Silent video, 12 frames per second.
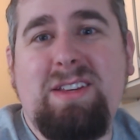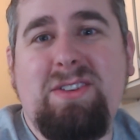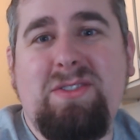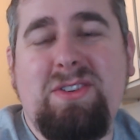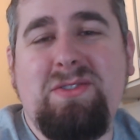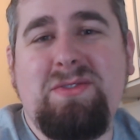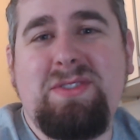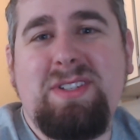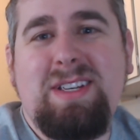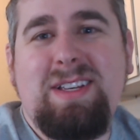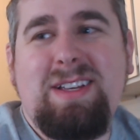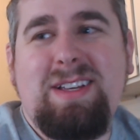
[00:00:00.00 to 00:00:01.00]
you can use
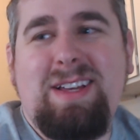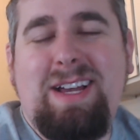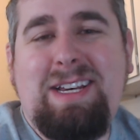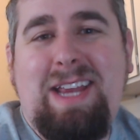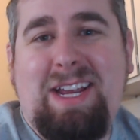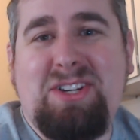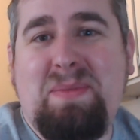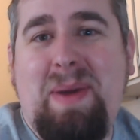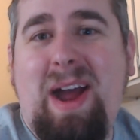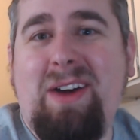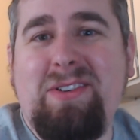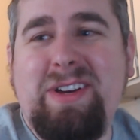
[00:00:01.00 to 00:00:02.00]
an extra
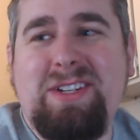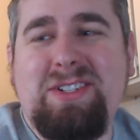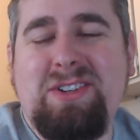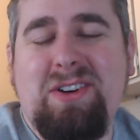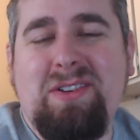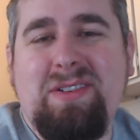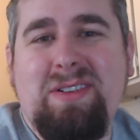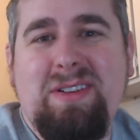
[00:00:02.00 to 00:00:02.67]
power each turn